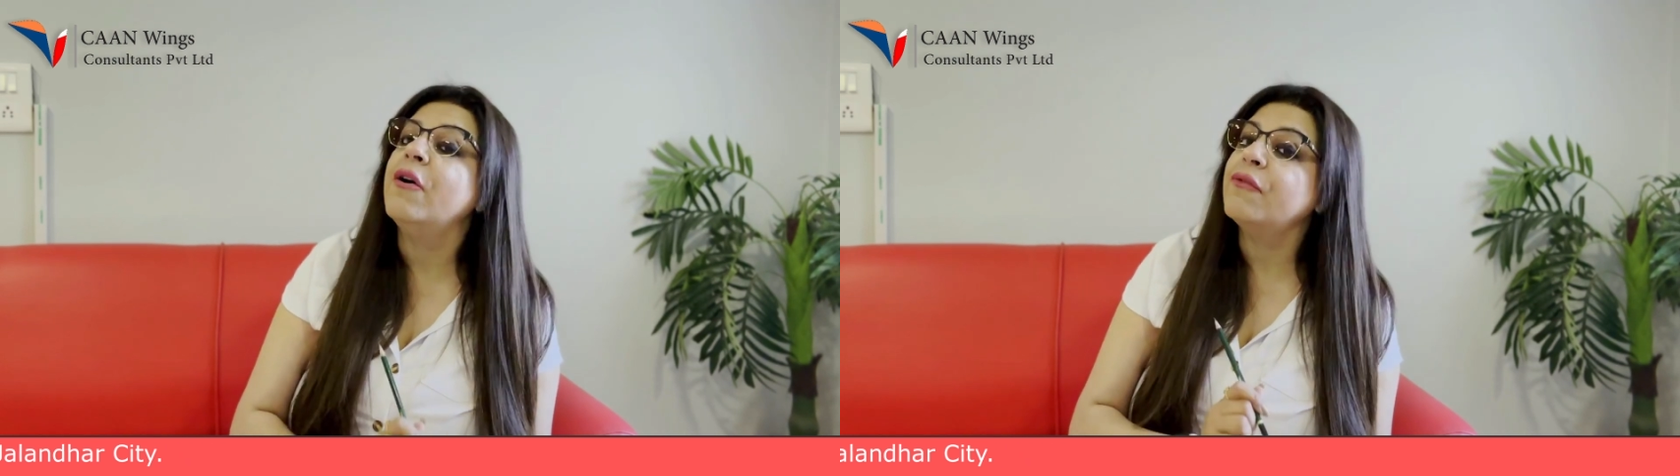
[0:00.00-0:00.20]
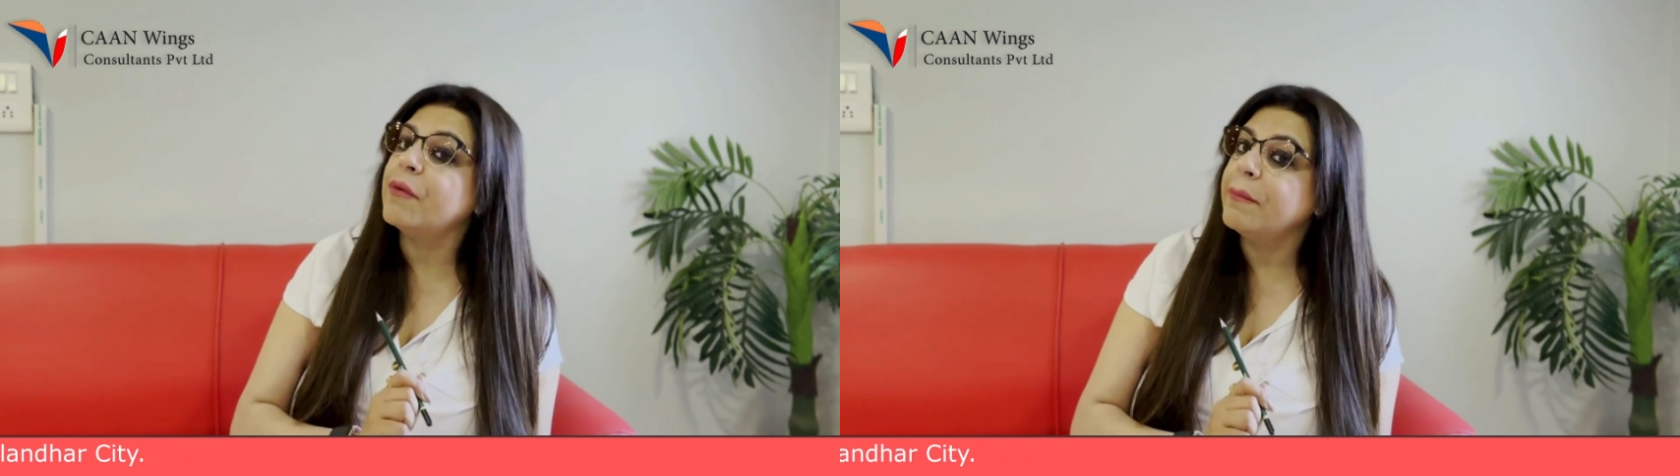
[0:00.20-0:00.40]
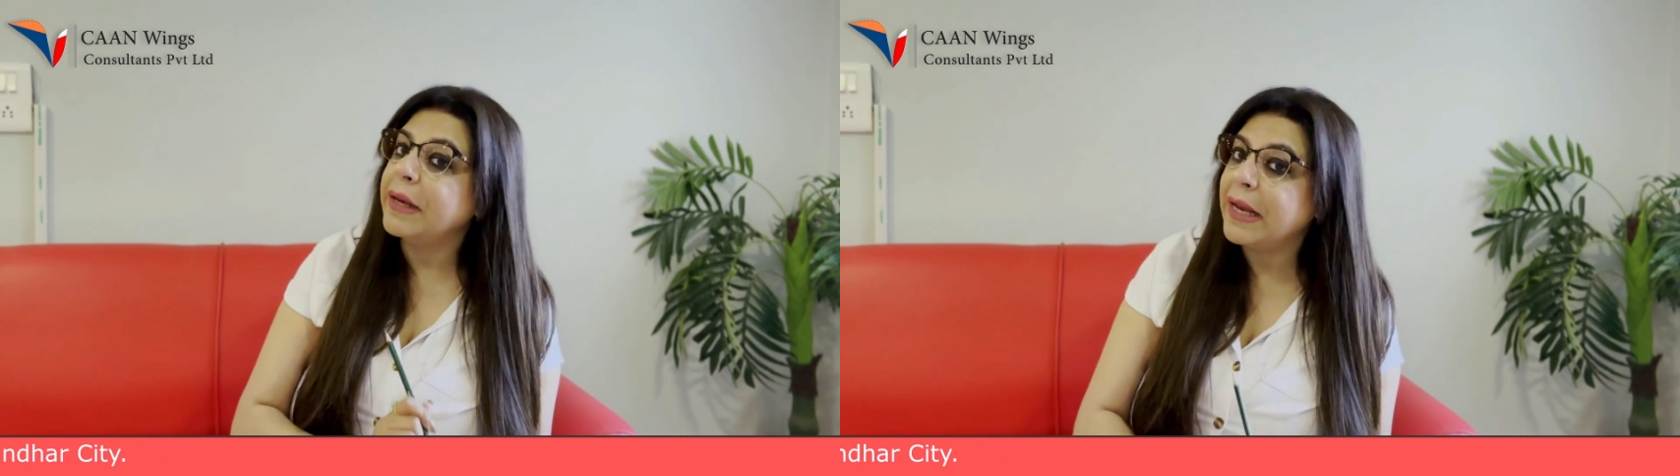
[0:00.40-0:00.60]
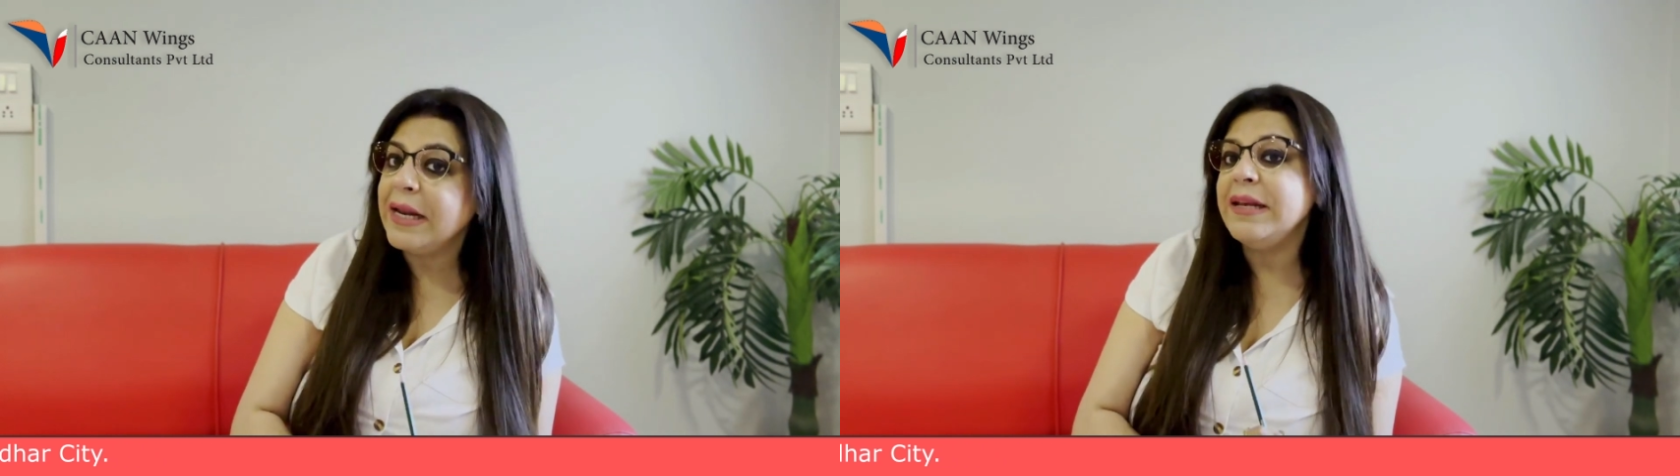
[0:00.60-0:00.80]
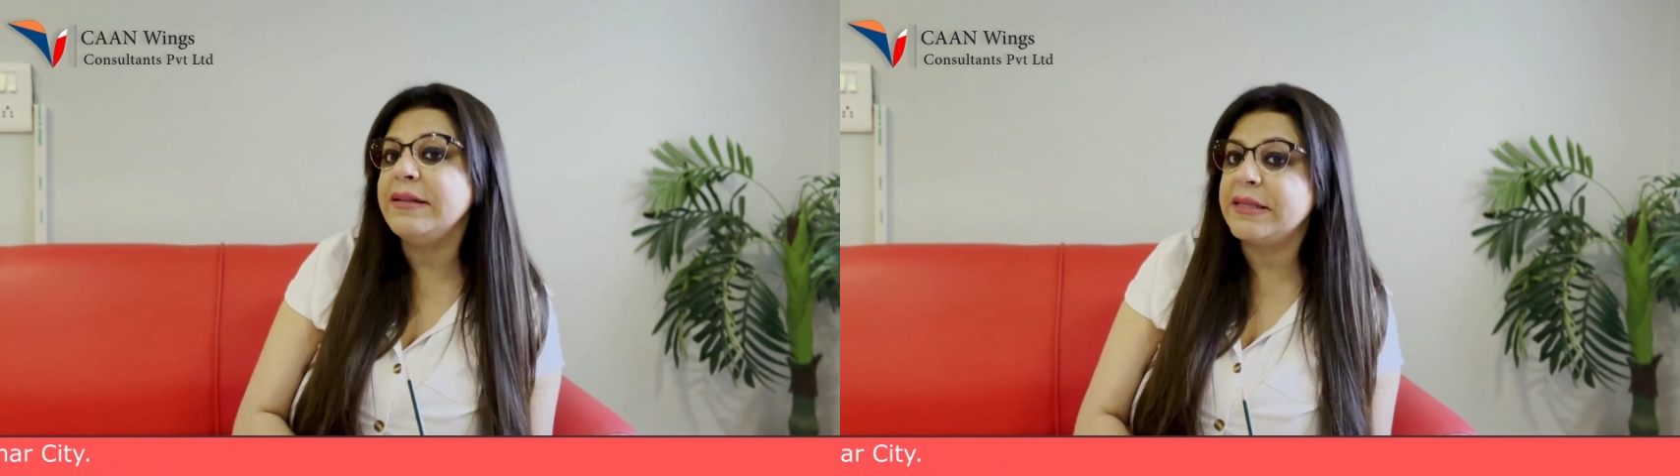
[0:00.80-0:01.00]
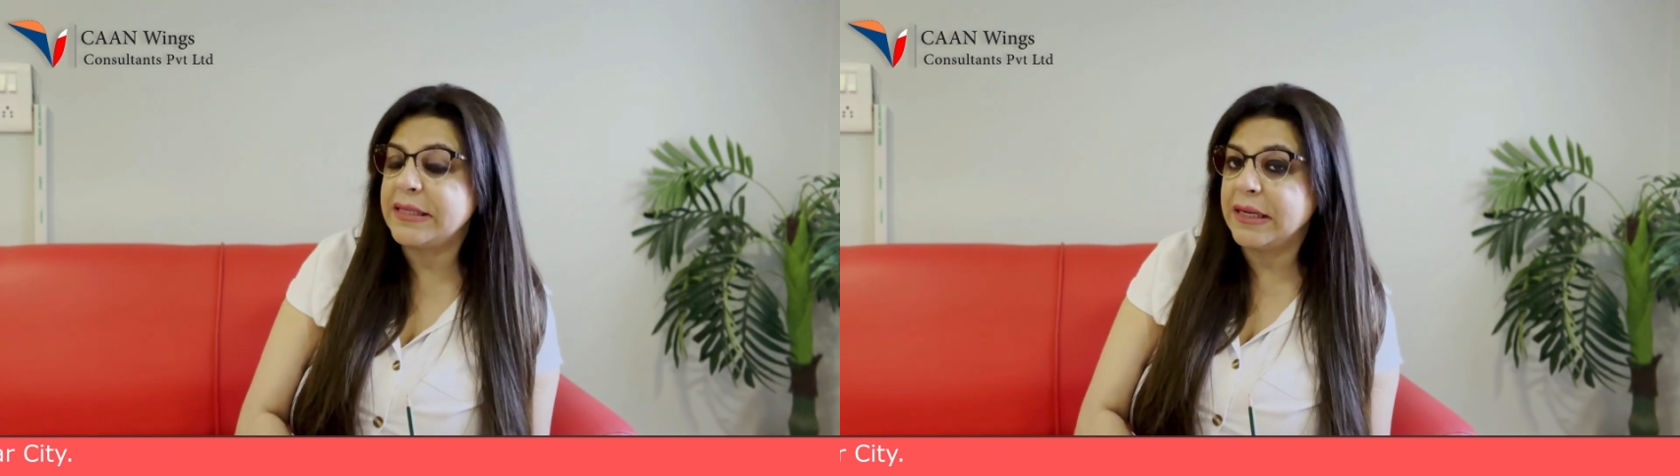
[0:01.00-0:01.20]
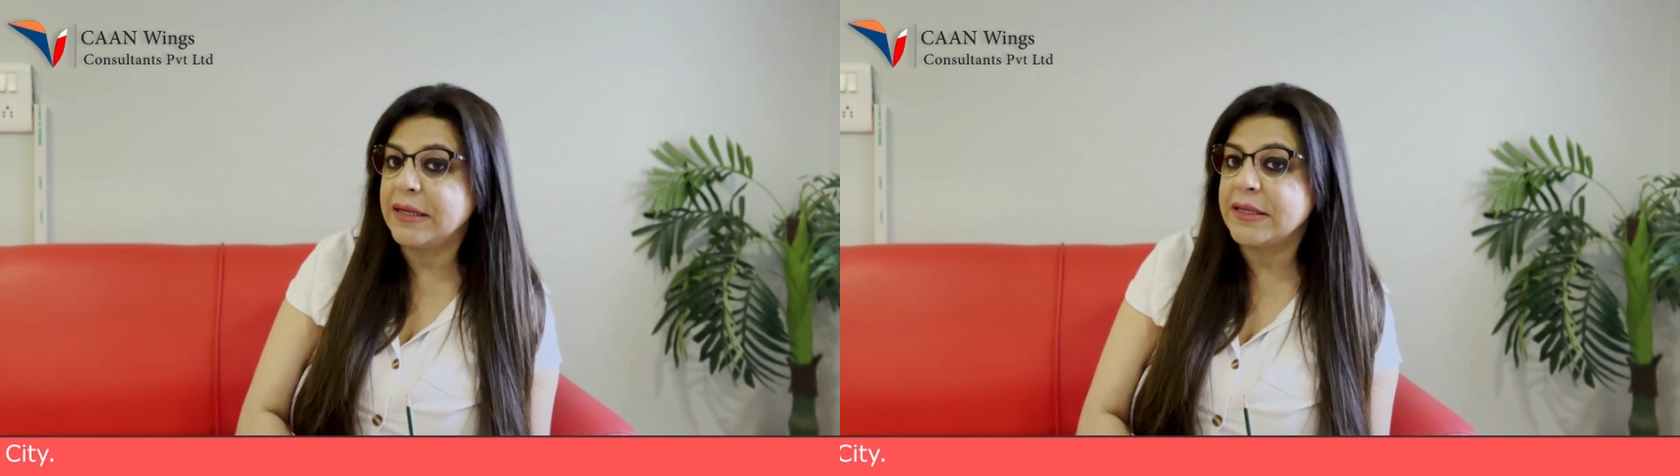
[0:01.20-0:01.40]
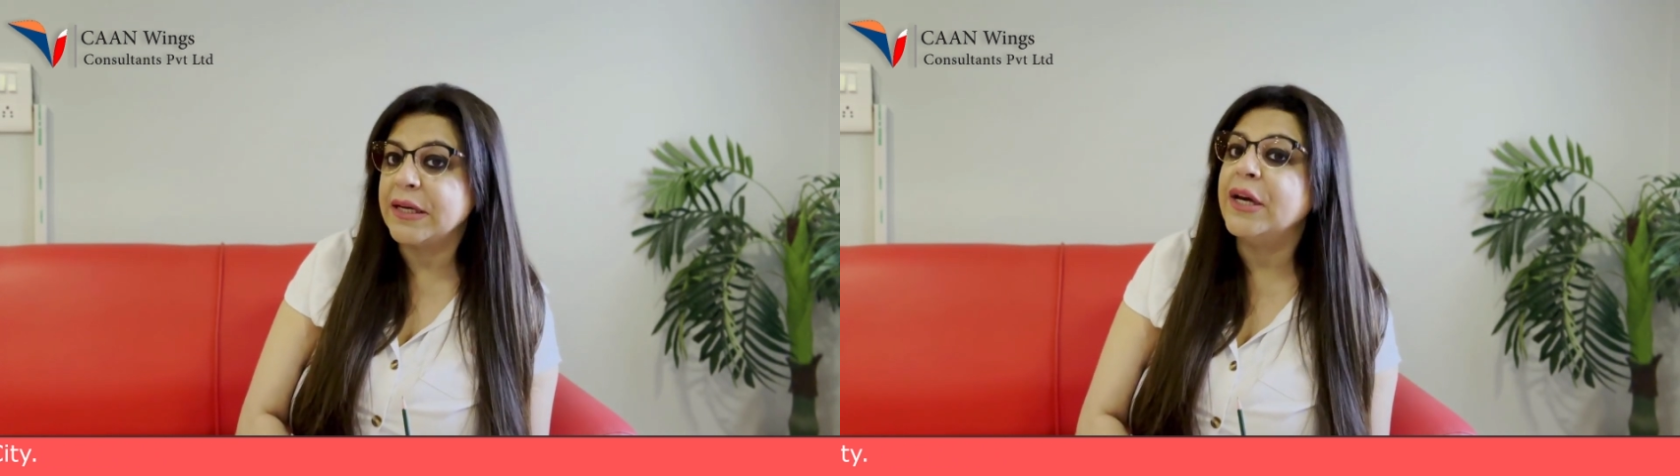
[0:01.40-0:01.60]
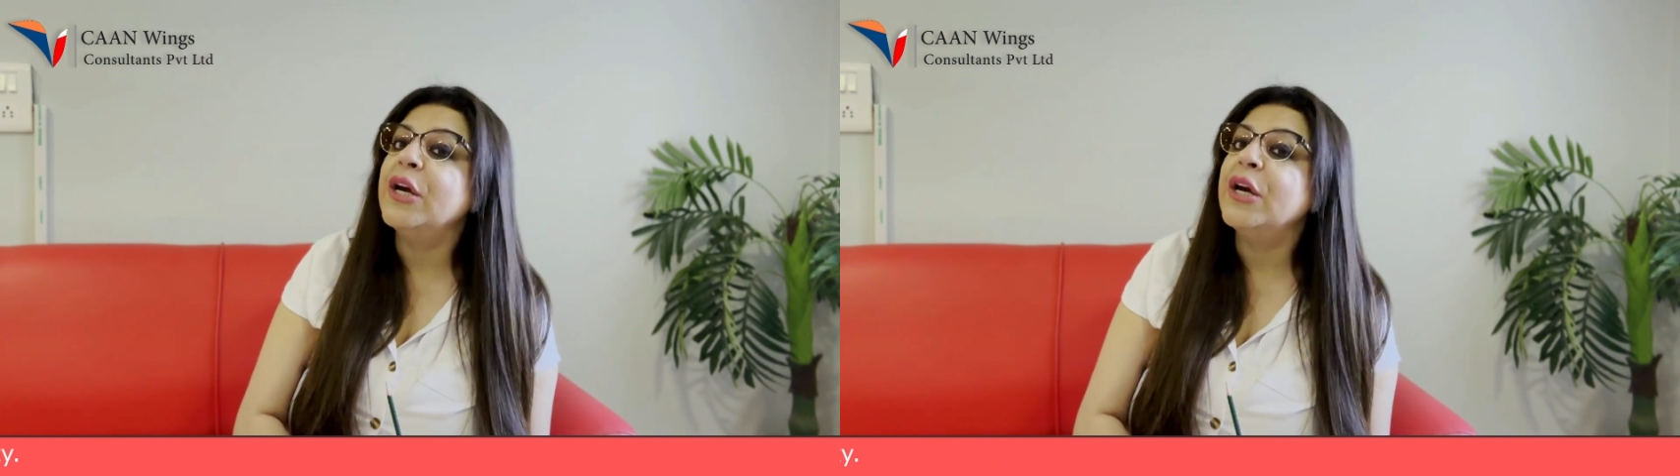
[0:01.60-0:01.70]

from any state,